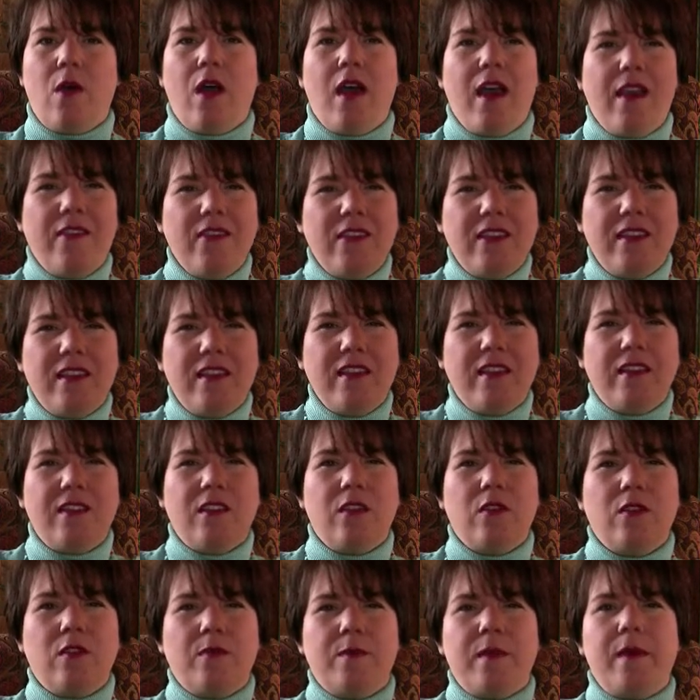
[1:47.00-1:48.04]
everything that
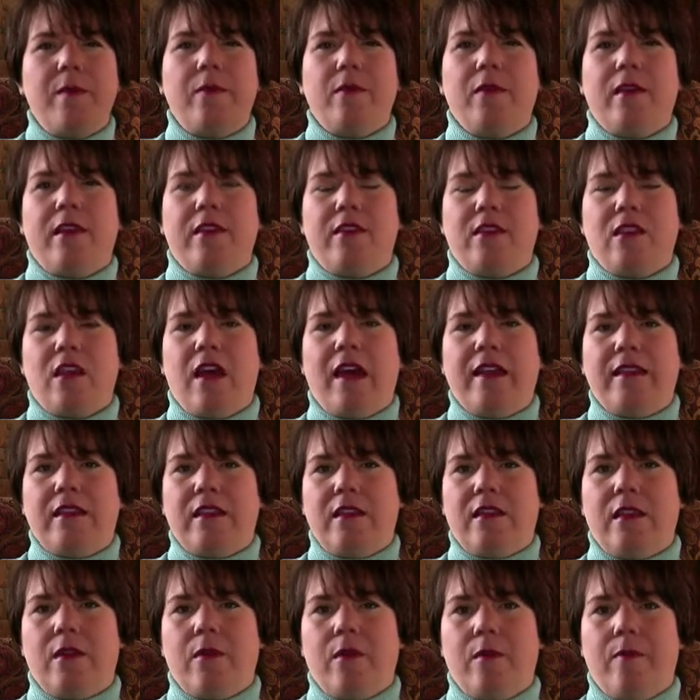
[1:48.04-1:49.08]
those people had thought
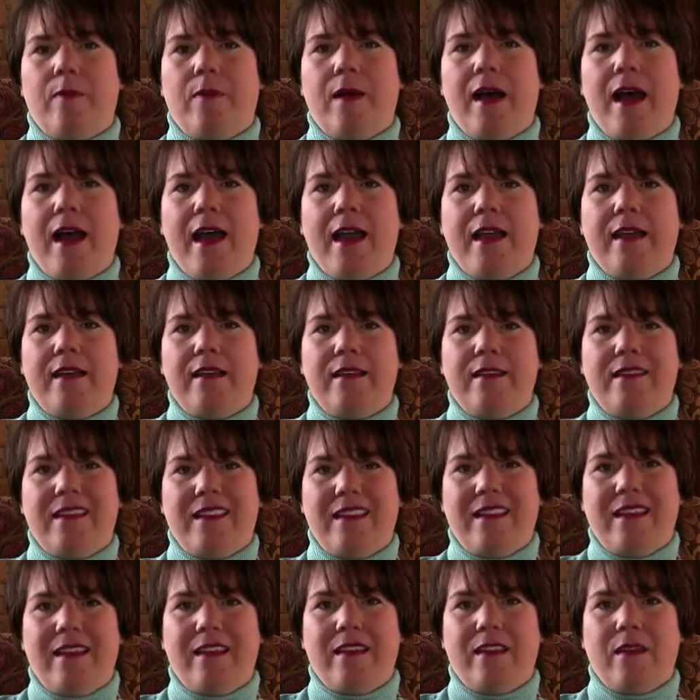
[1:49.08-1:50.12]
that they were buying
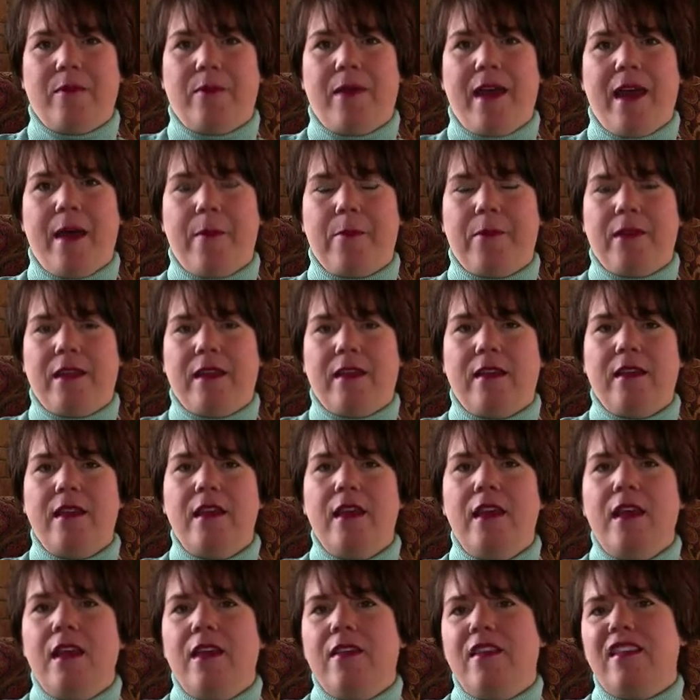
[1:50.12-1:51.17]
didn't end up happening.
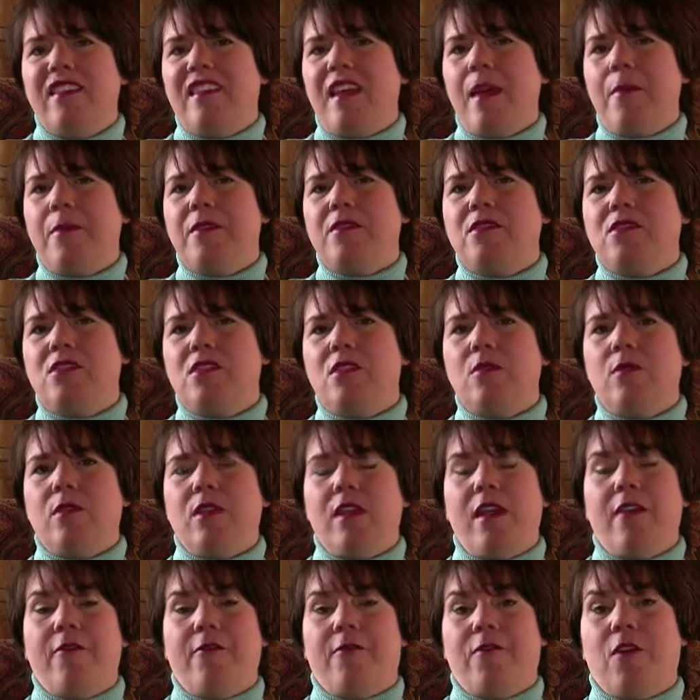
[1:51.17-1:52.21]
This happens too when
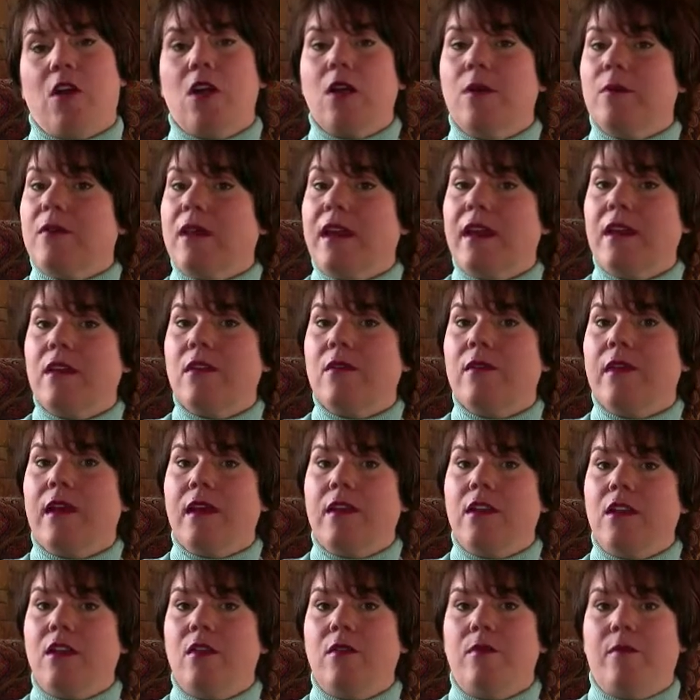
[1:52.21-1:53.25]
you have farmland
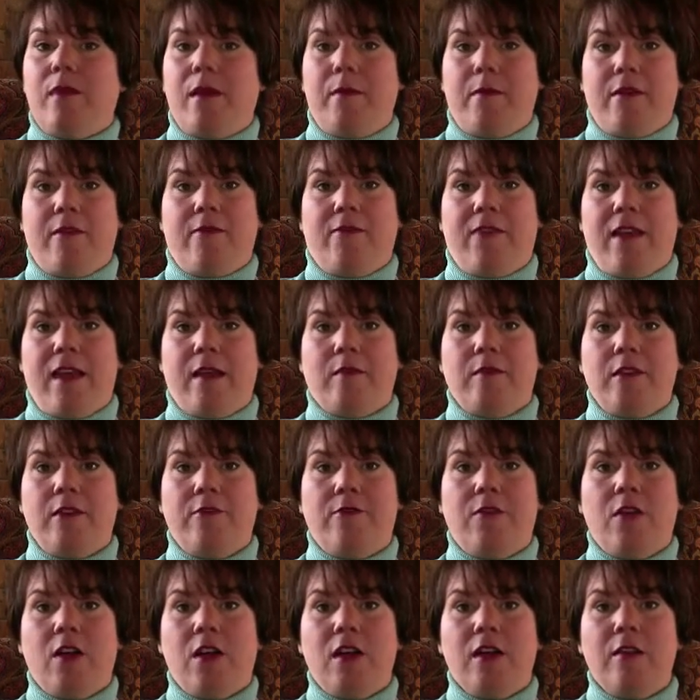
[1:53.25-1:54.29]
around you. It might be a family
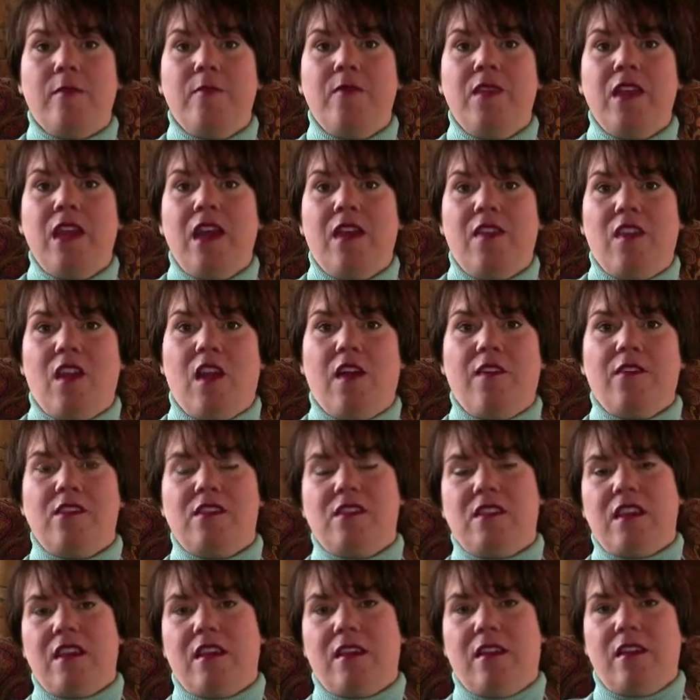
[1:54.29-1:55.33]
farm. And then all of a
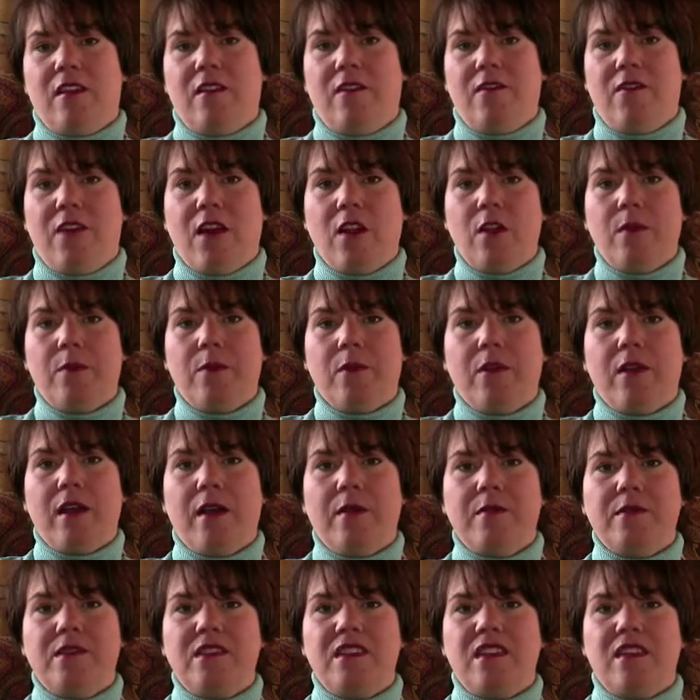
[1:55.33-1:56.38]
sudden a developer
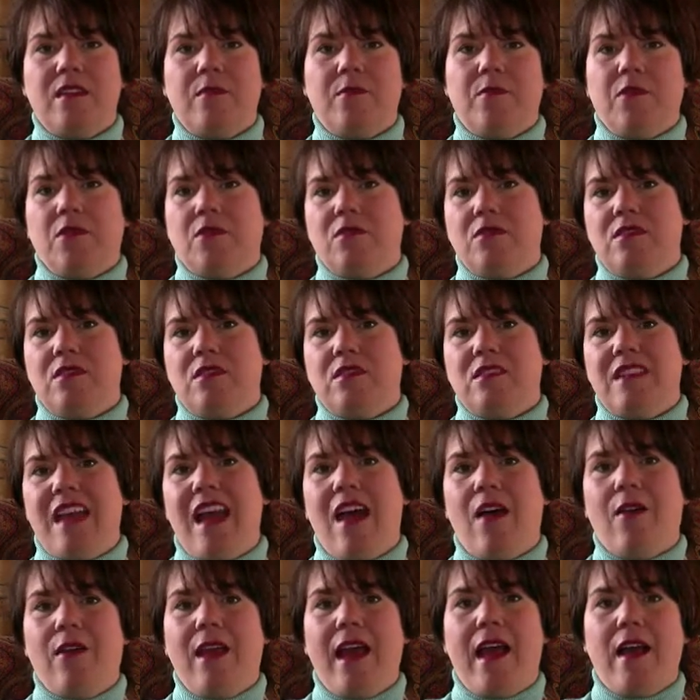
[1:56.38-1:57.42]
comes in and builds
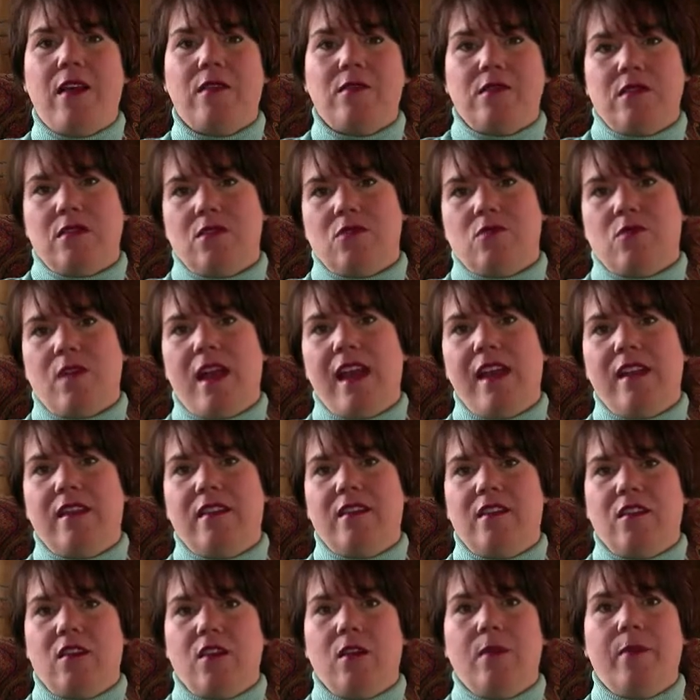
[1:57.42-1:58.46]
townhouses right
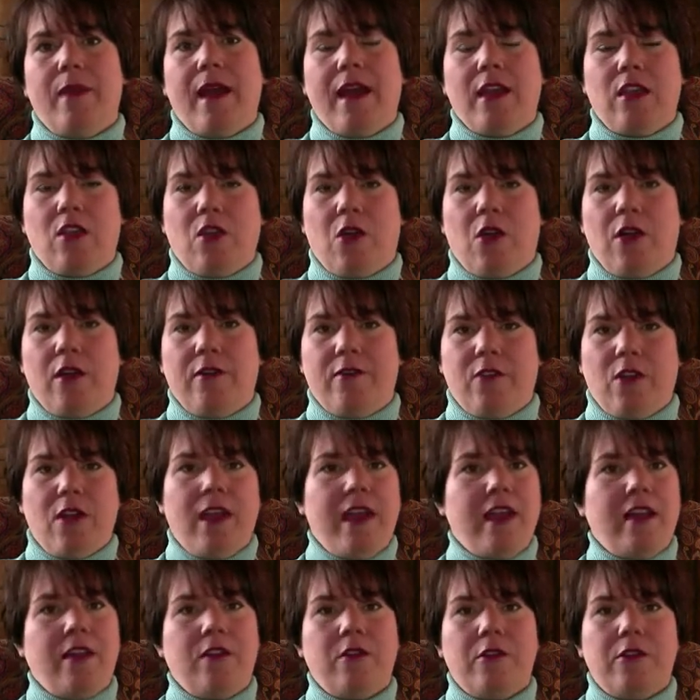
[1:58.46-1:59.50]
into your backyard of your
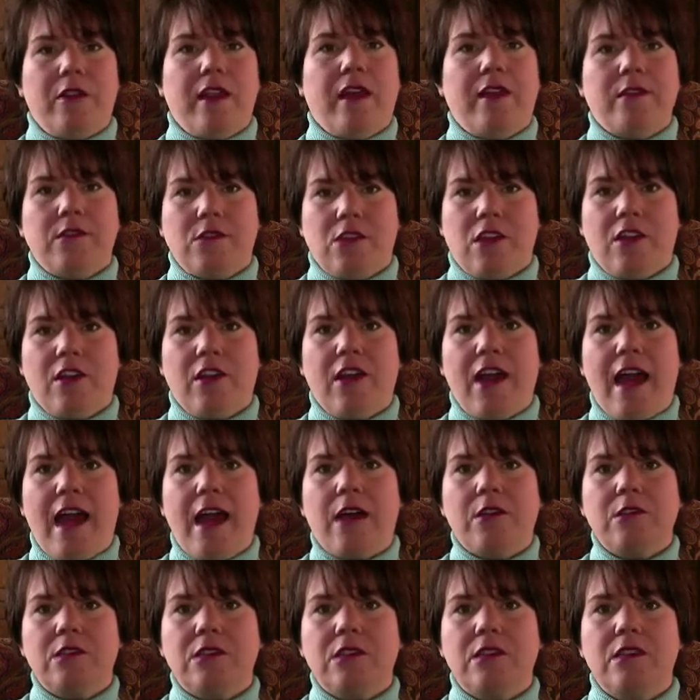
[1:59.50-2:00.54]
$800,000
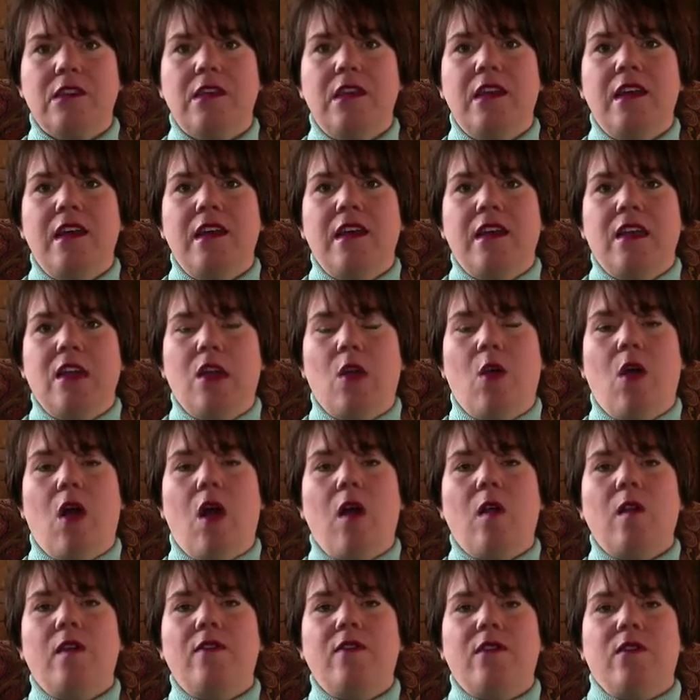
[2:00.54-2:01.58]
house. You know,
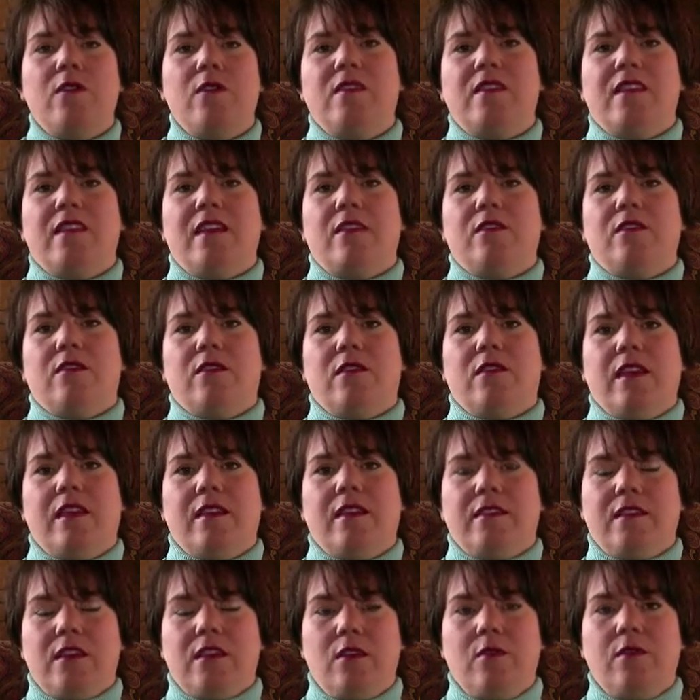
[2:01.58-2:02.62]
all of those things are things that